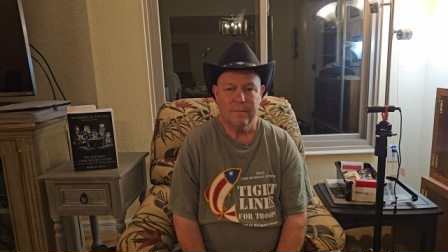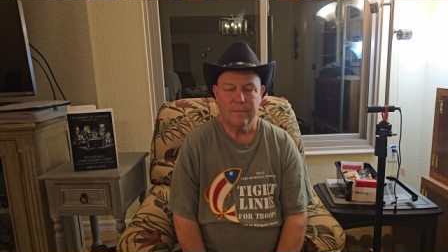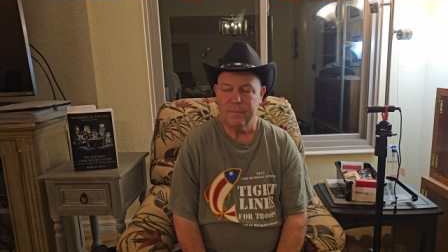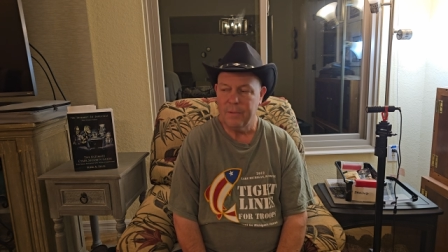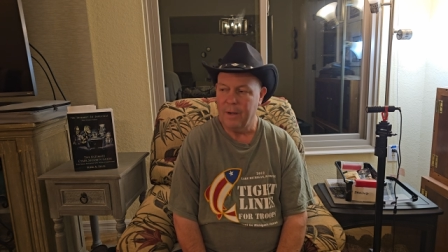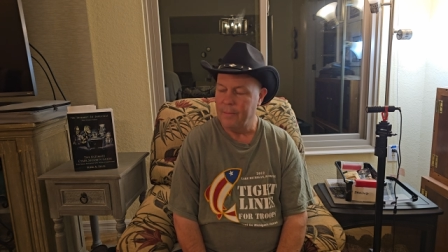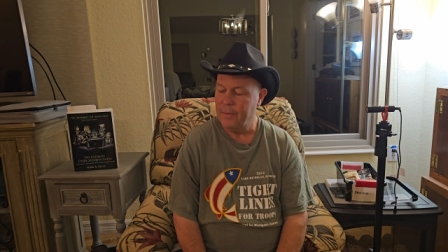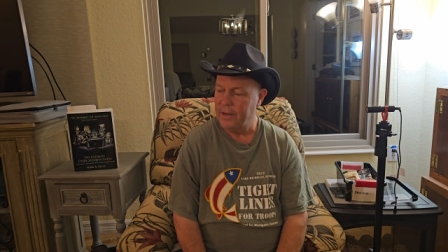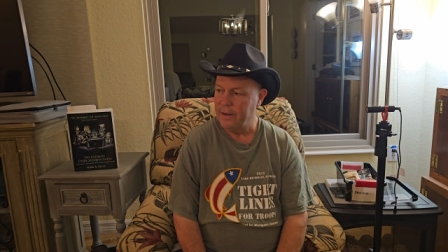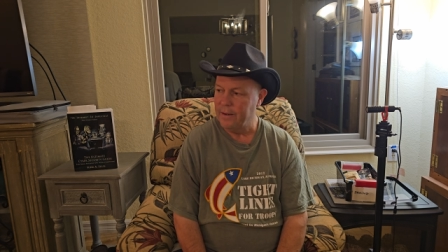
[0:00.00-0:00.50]

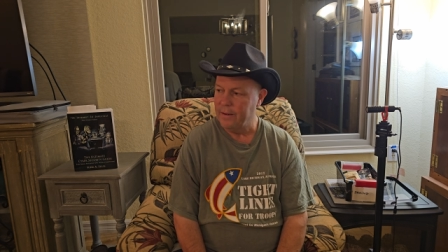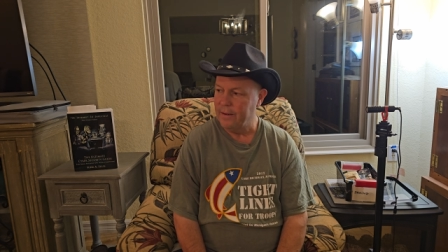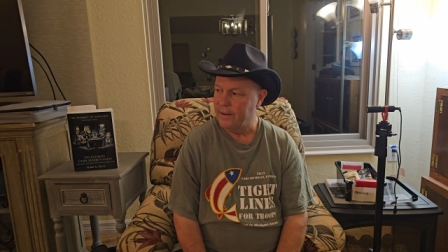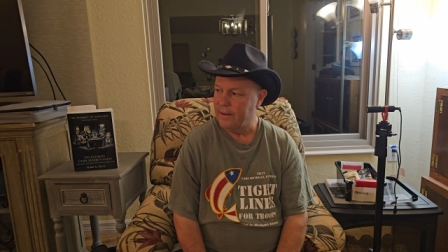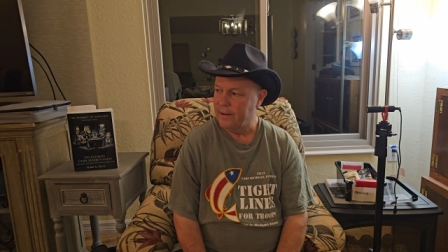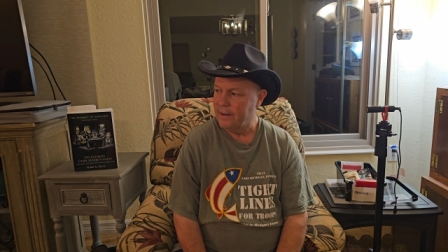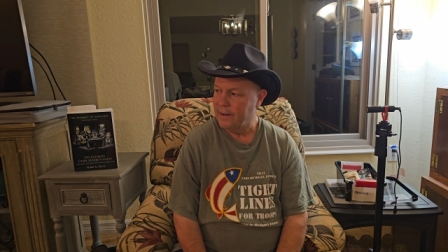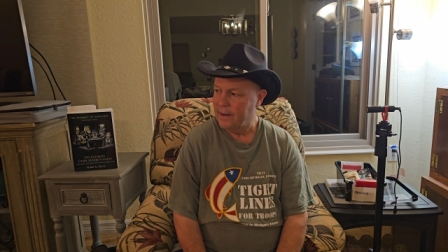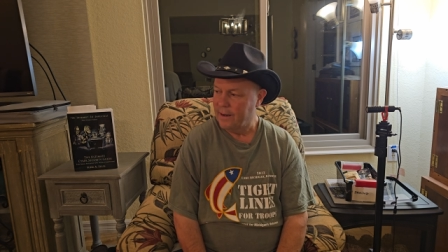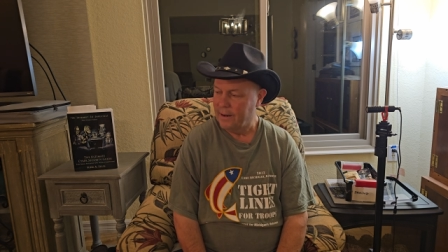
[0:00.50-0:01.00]
I mean,
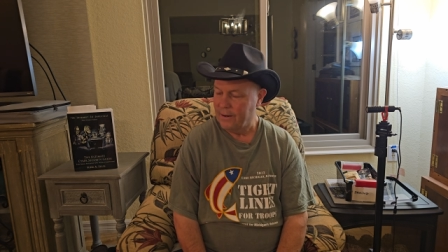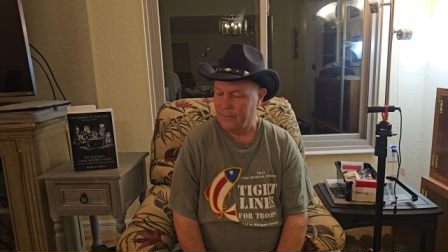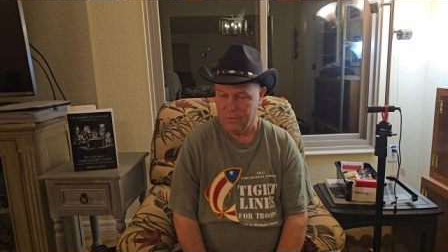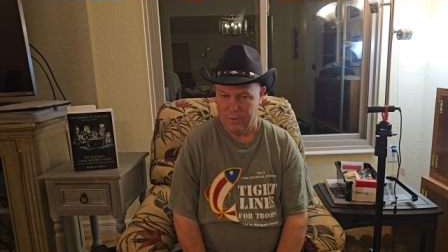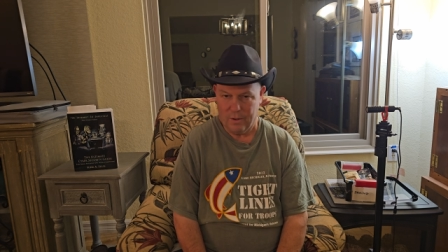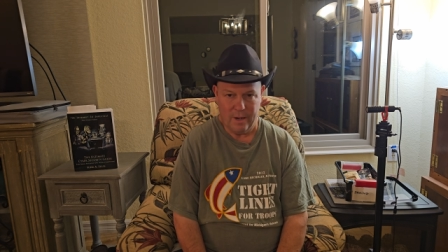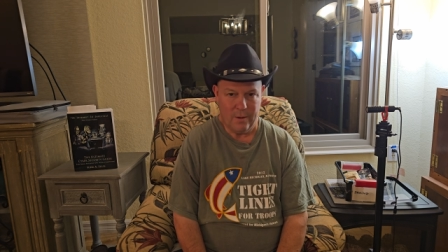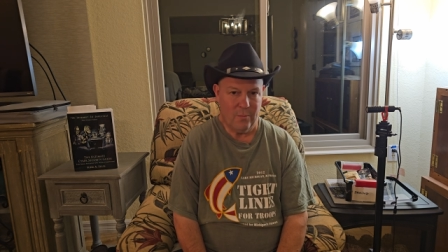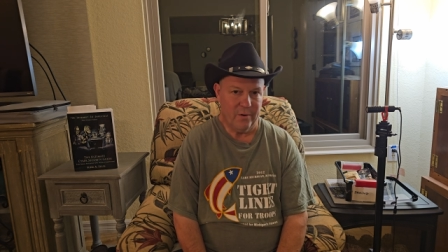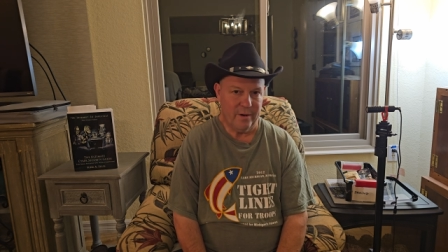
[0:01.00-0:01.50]

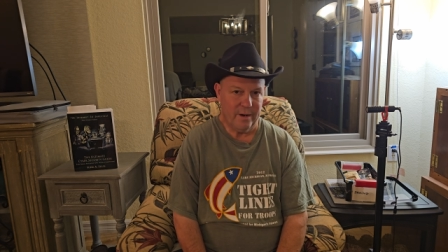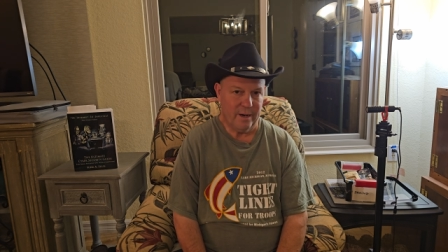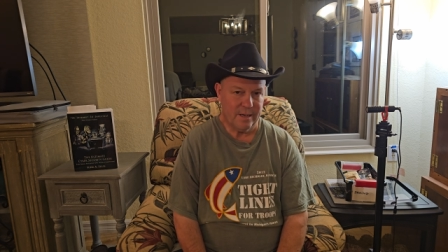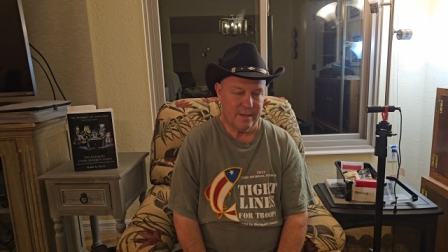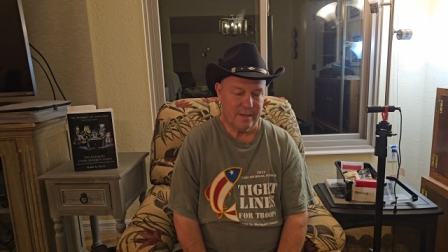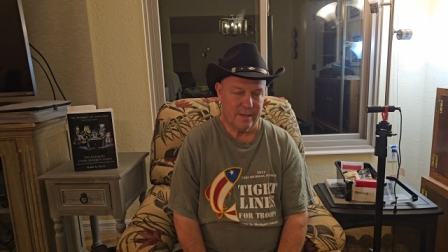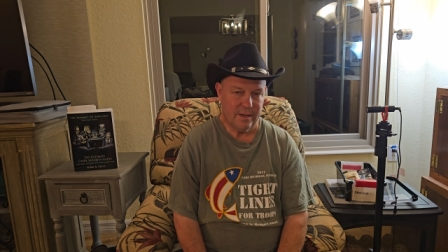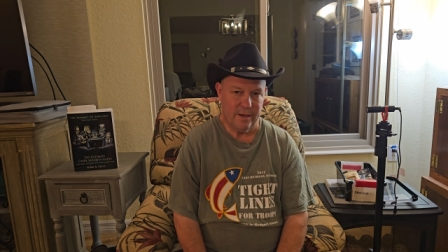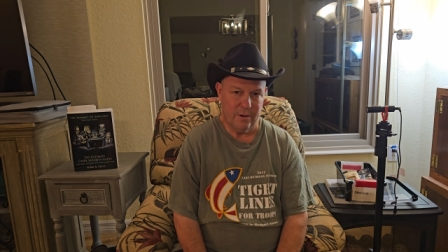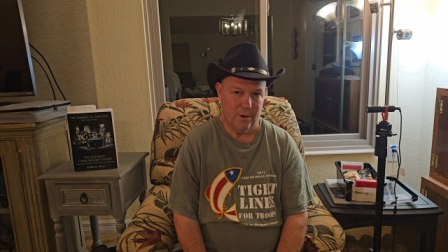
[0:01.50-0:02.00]
and when I
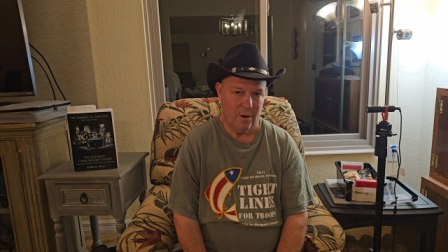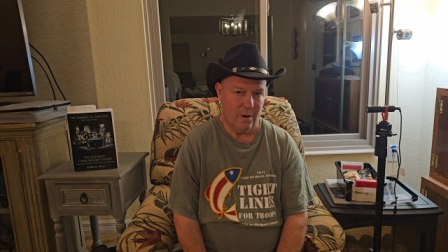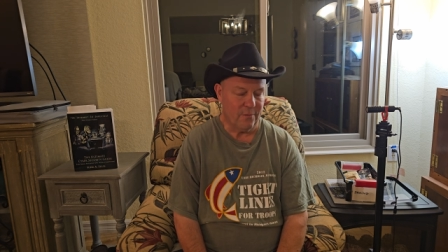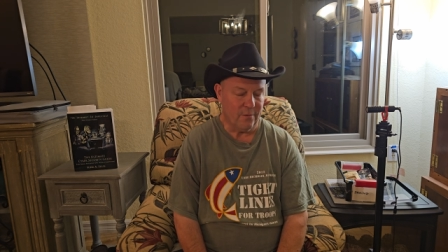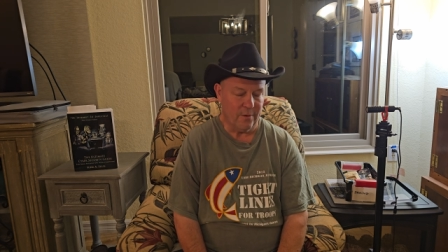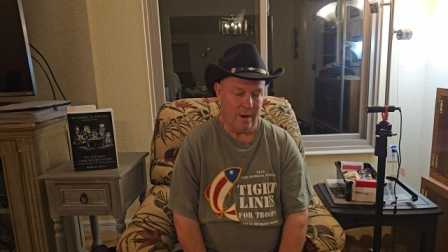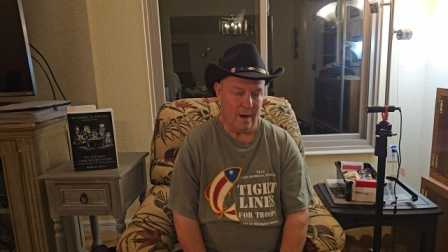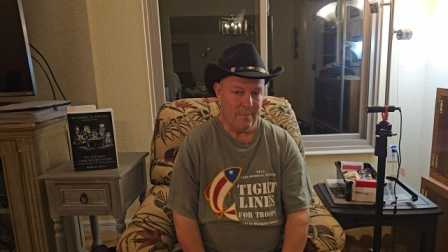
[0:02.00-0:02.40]
say over,